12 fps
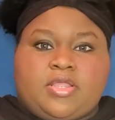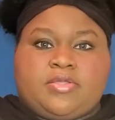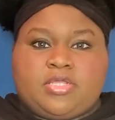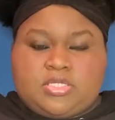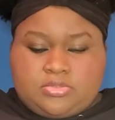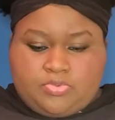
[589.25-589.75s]

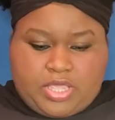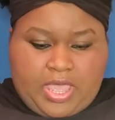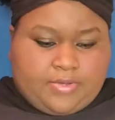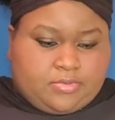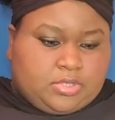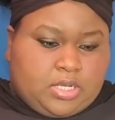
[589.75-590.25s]
here's what we got.
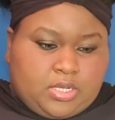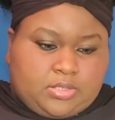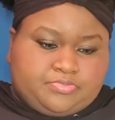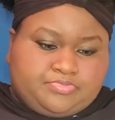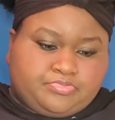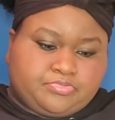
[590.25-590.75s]

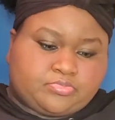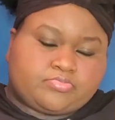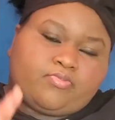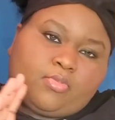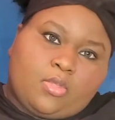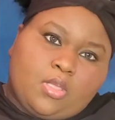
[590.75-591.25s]
Um,
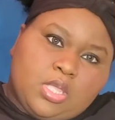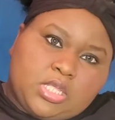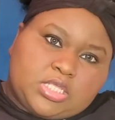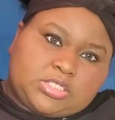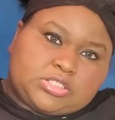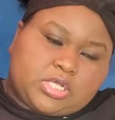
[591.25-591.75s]

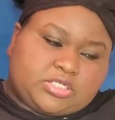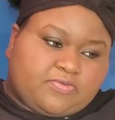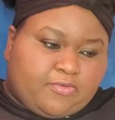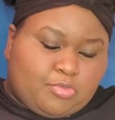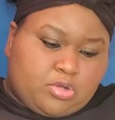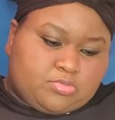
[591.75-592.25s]
this is also
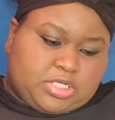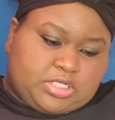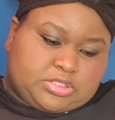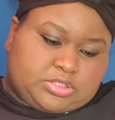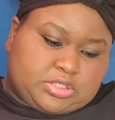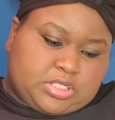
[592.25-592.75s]
from Home
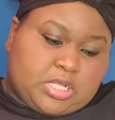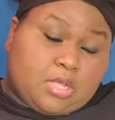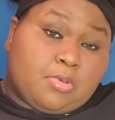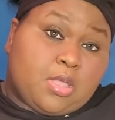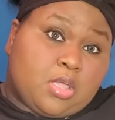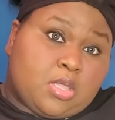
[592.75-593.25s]
Testers Club.
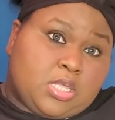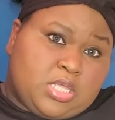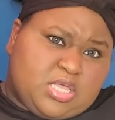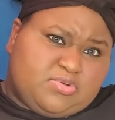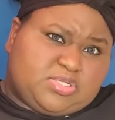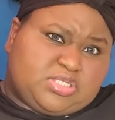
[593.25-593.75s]

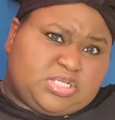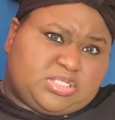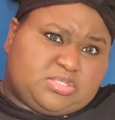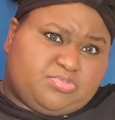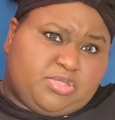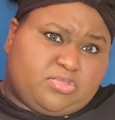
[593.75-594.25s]
It was sent
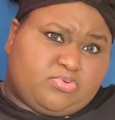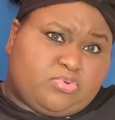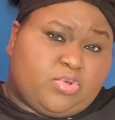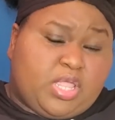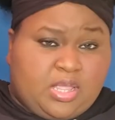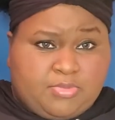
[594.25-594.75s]
to me through
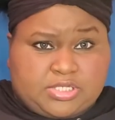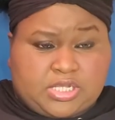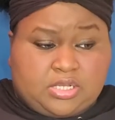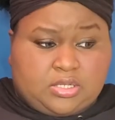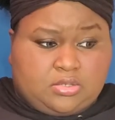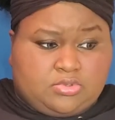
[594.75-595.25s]

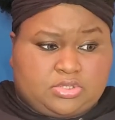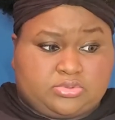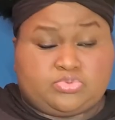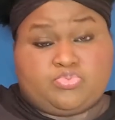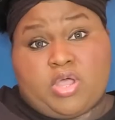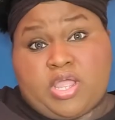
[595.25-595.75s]
Amazon though, which is
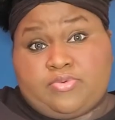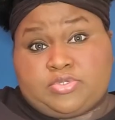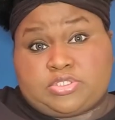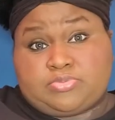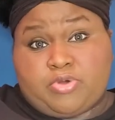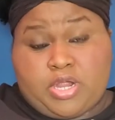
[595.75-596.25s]
why I was
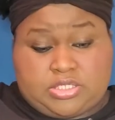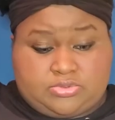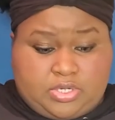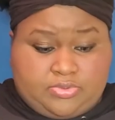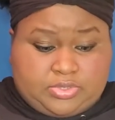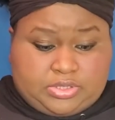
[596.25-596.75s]
surprised when
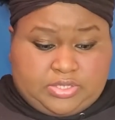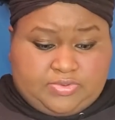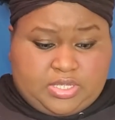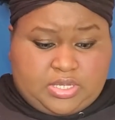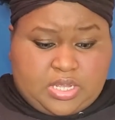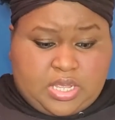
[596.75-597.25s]
I received
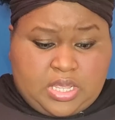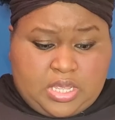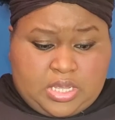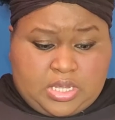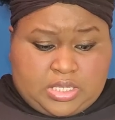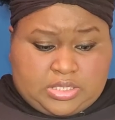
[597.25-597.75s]
it,
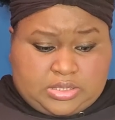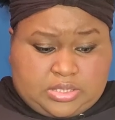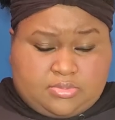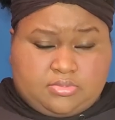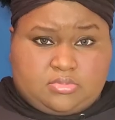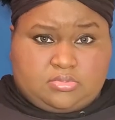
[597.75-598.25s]
because um,
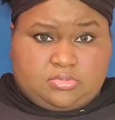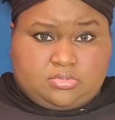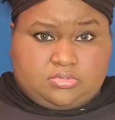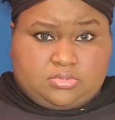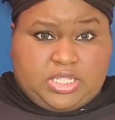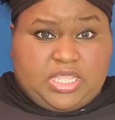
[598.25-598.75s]

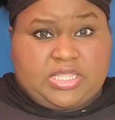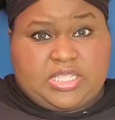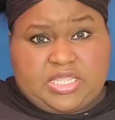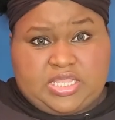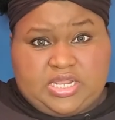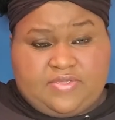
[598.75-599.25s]
it
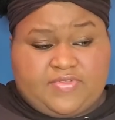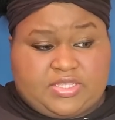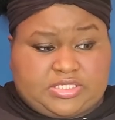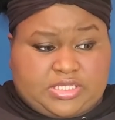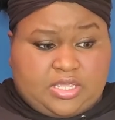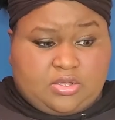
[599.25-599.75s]
didn't even
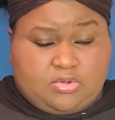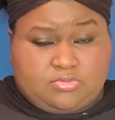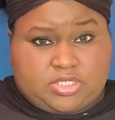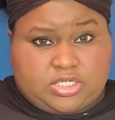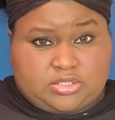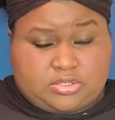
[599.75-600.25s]
say Home
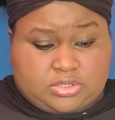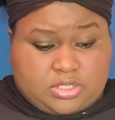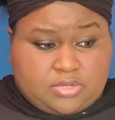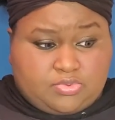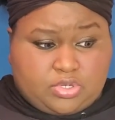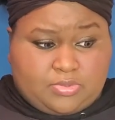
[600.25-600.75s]
Testers
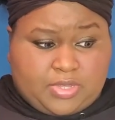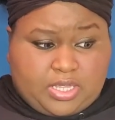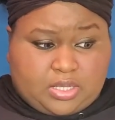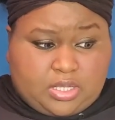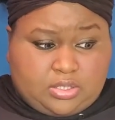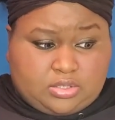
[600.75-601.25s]
Club on them like
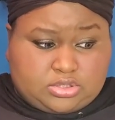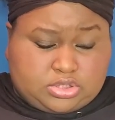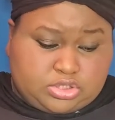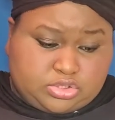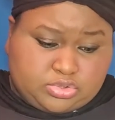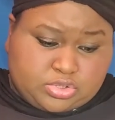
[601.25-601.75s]
they usually do.